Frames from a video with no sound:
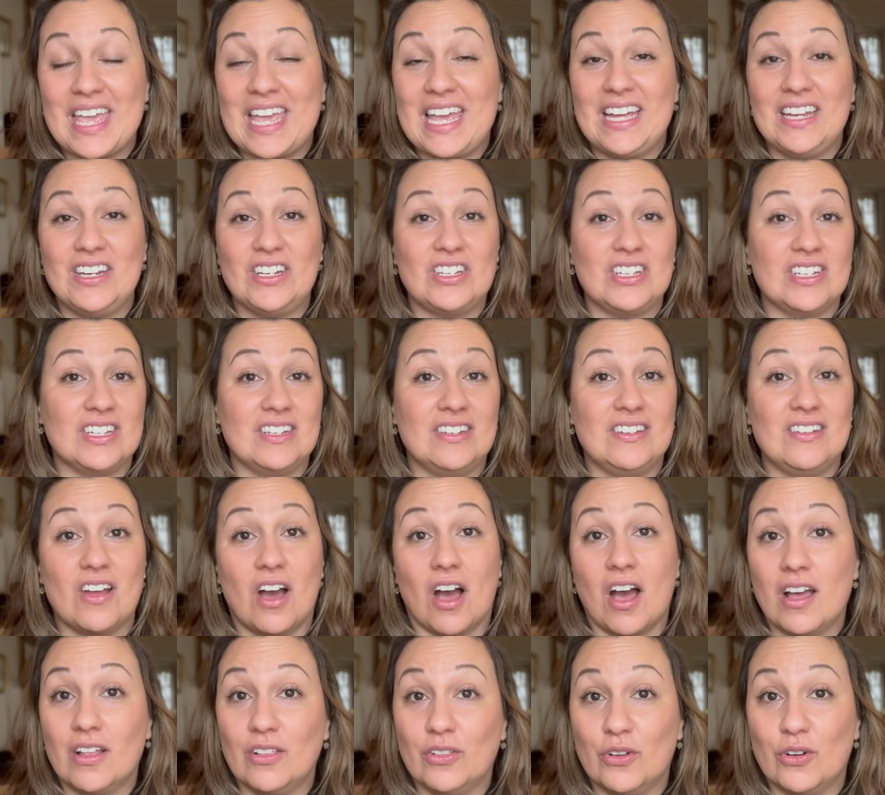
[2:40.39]
It did
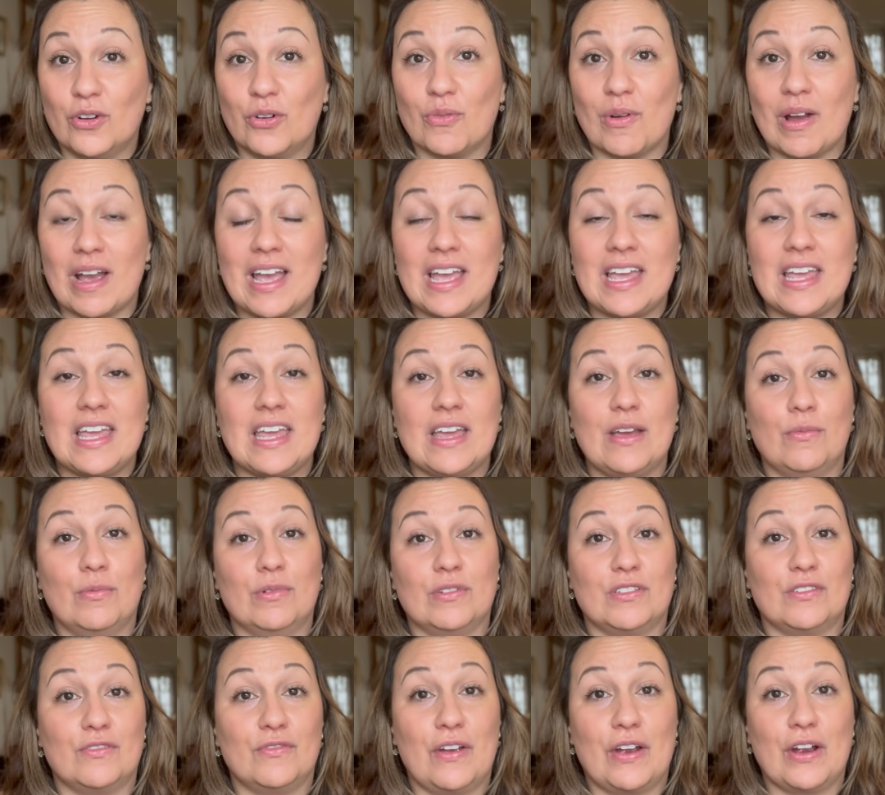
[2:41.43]
not look right. It
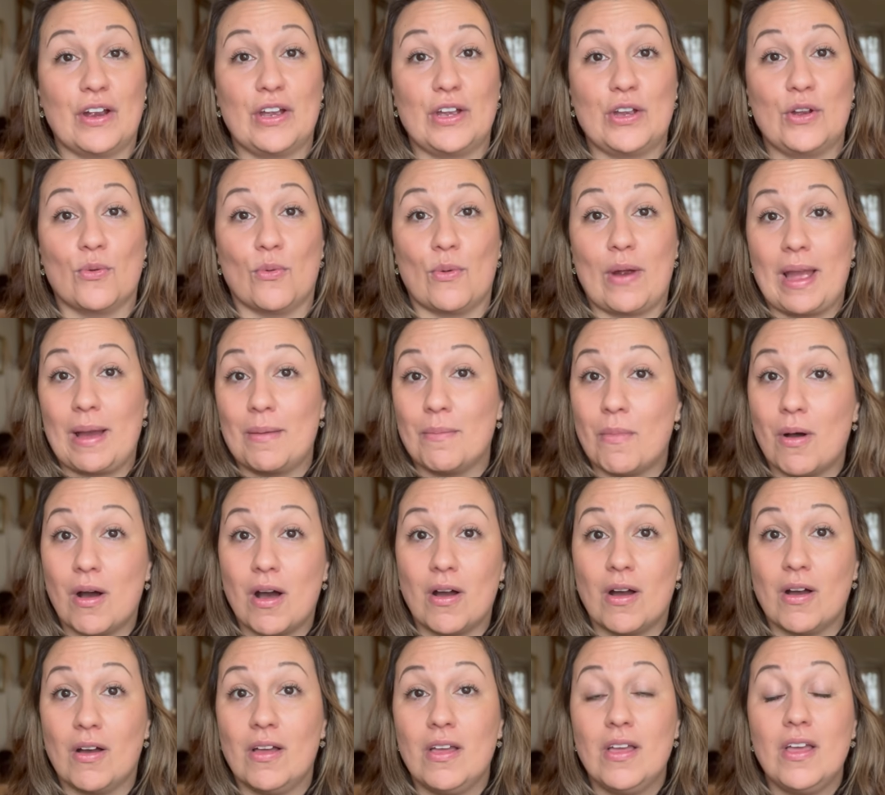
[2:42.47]
was very
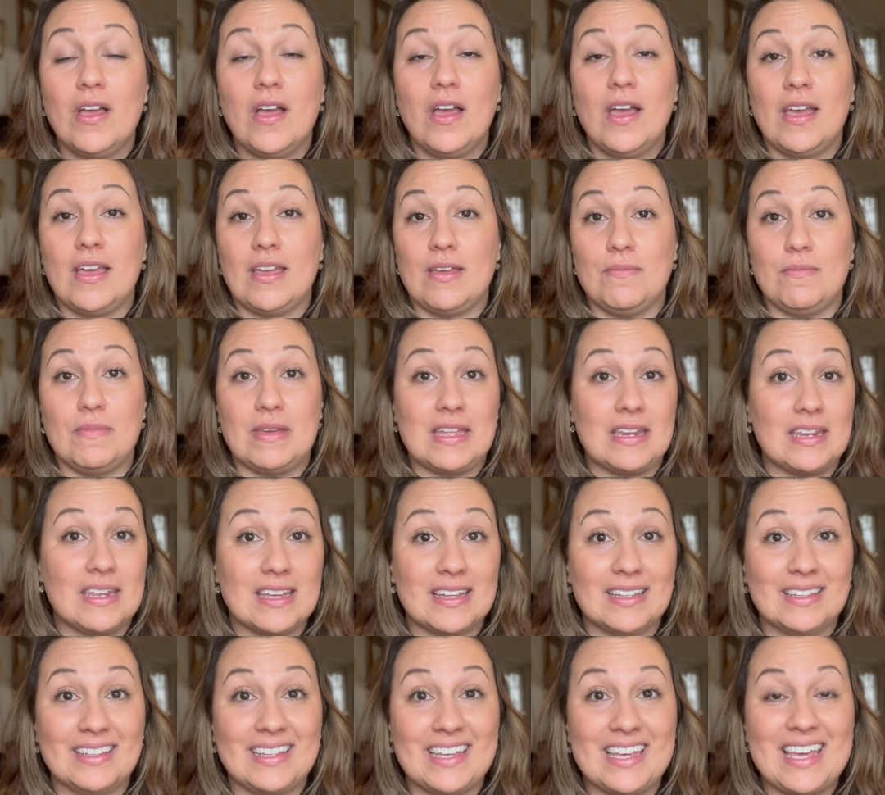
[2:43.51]
grandma
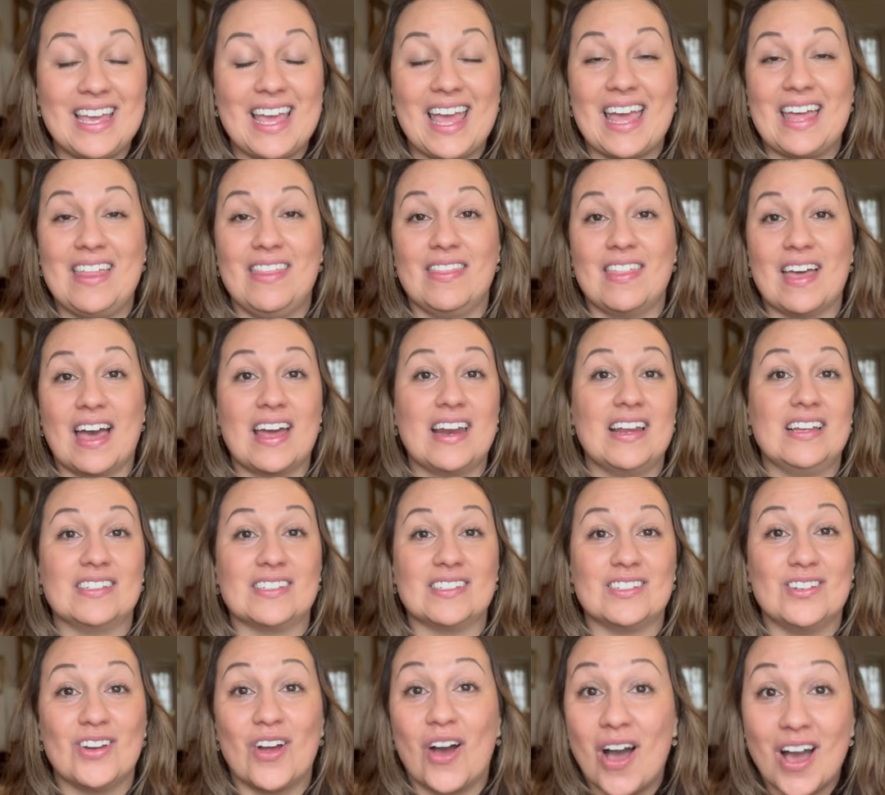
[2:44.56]
immediately, and that is
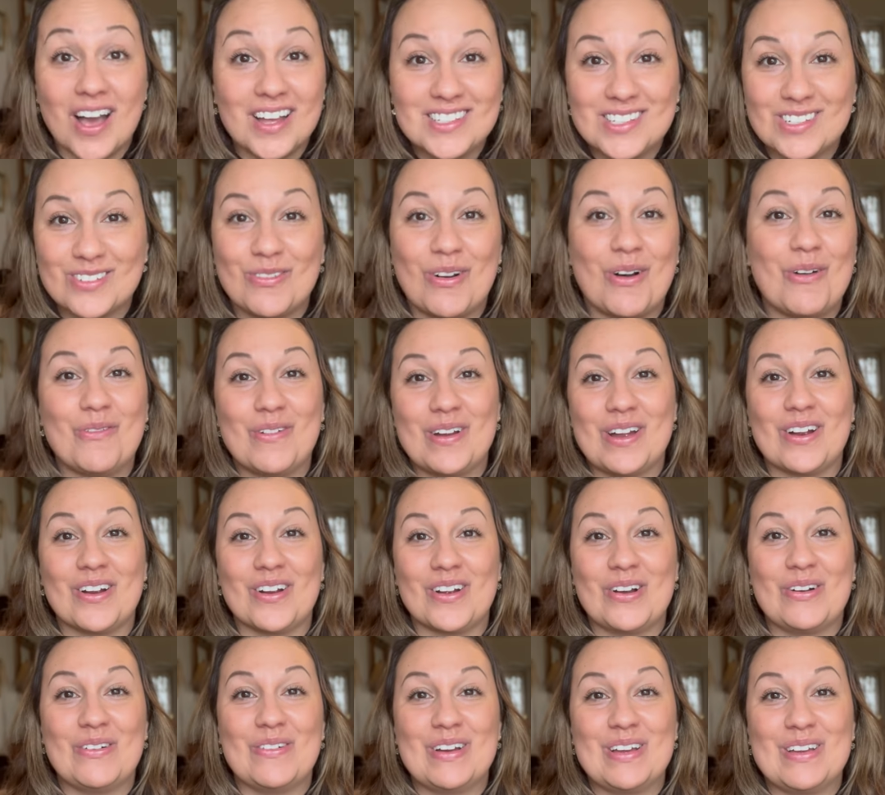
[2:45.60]
not what we are
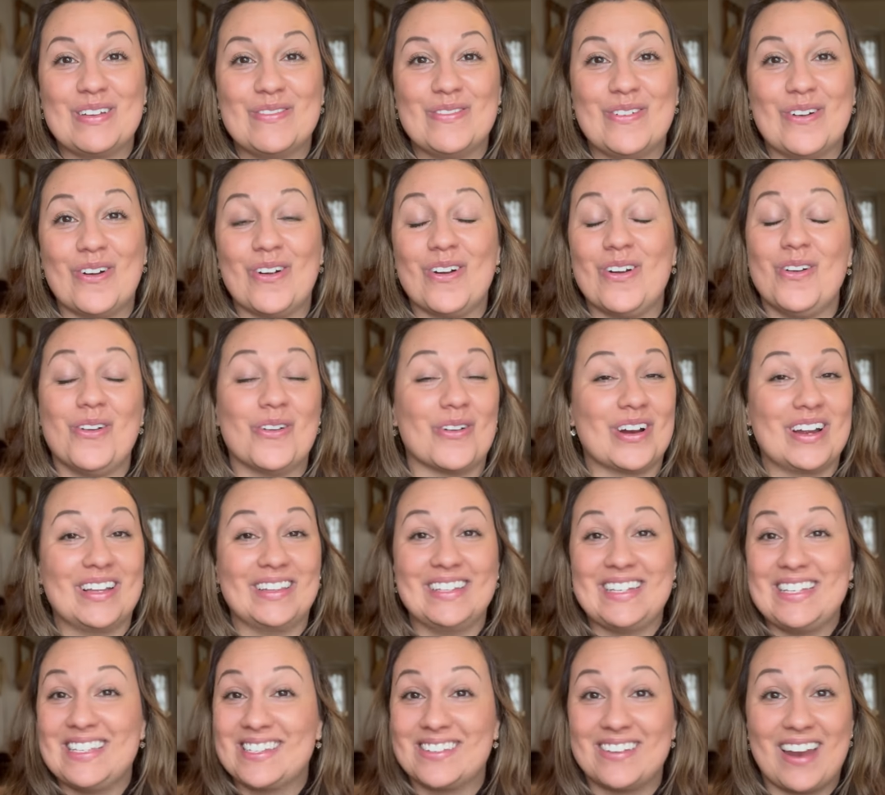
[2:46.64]
going for, or at
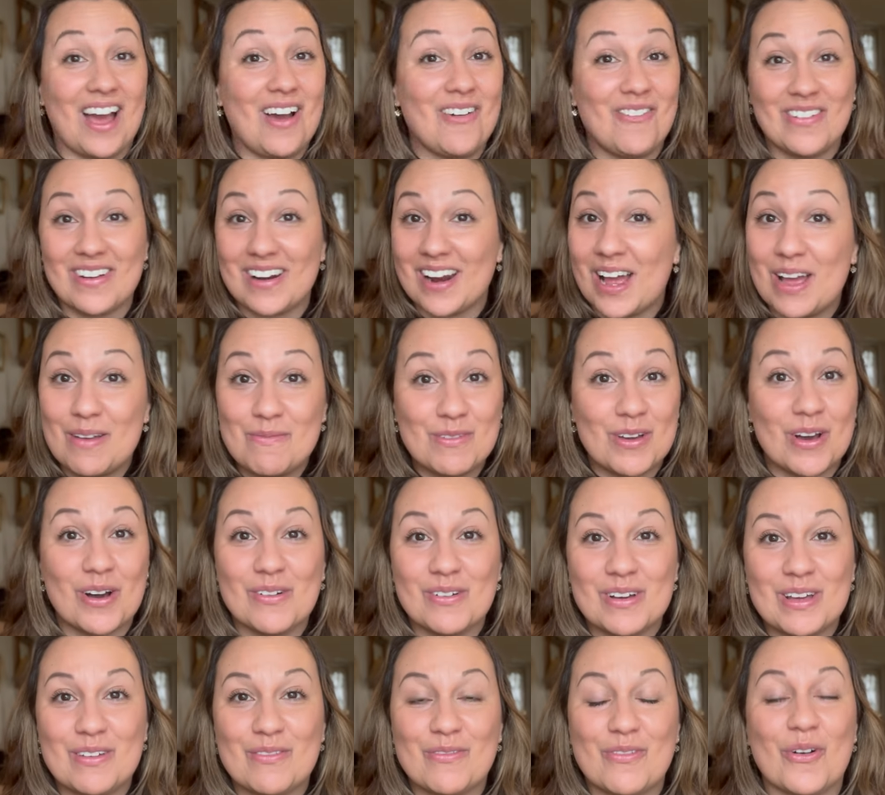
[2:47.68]
least not what I'm
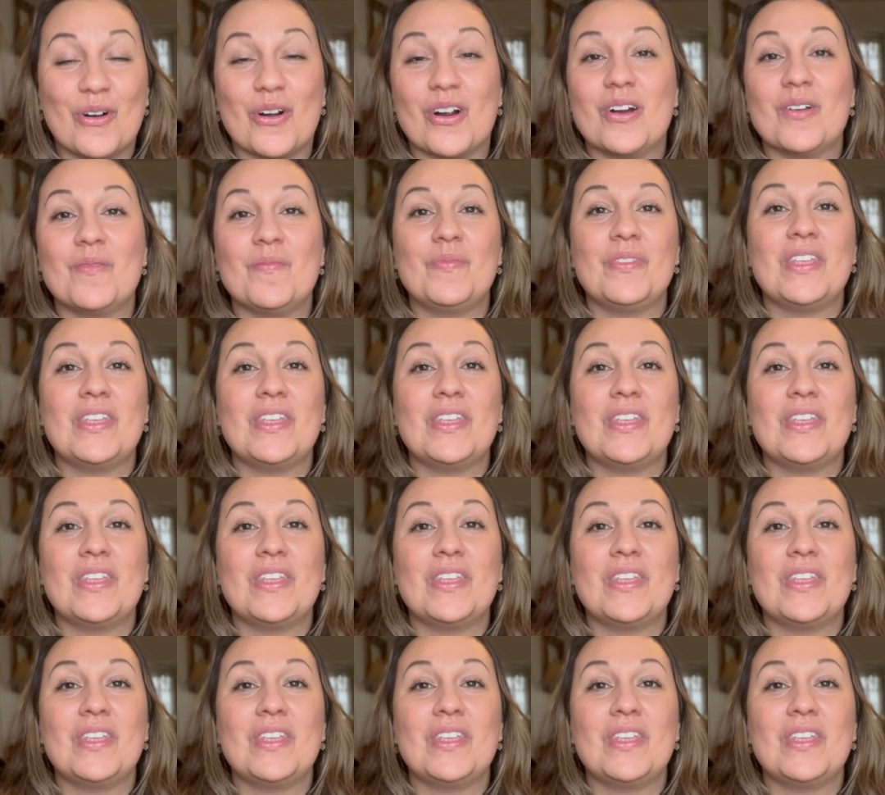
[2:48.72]
going for.